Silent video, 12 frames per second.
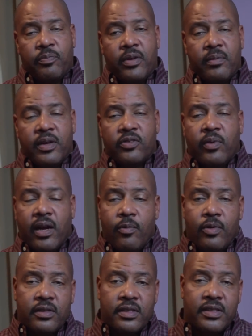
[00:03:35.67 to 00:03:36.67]
pretty much what I
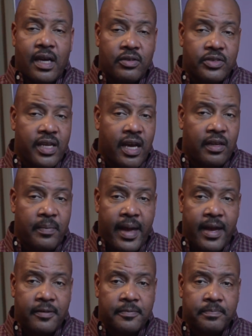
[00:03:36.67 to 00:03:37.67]
wanted to talk to y'all
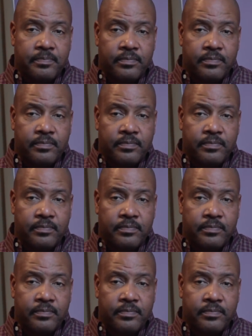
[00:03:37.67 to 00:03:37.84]
about.